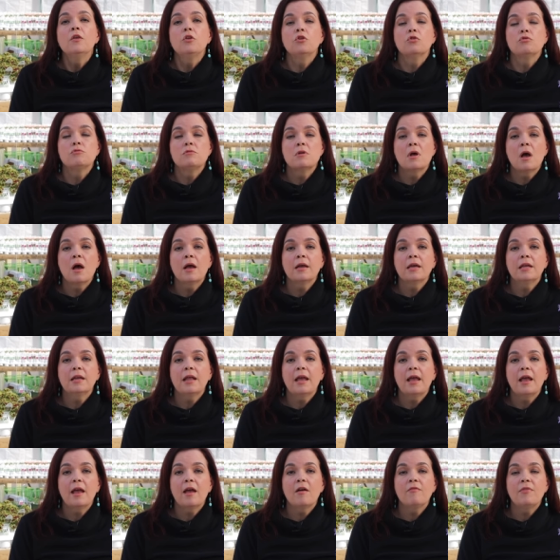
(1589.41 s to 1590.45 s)
you're not going
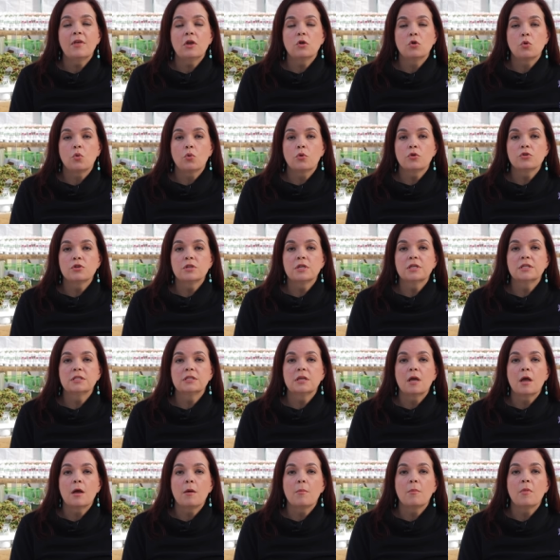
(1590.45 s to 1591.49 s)
to have that
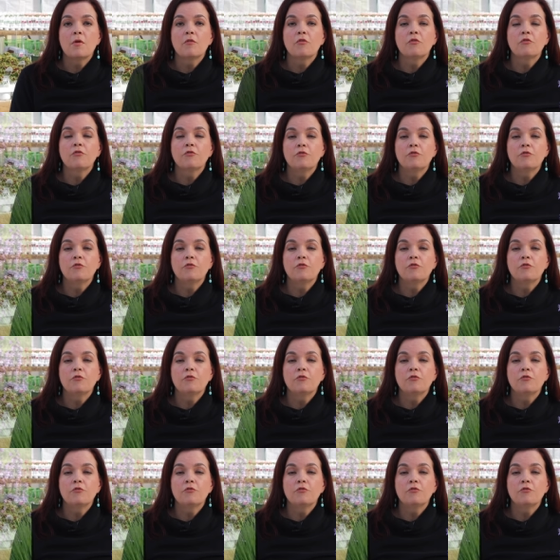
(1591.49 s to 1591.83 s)
gorgeous, um,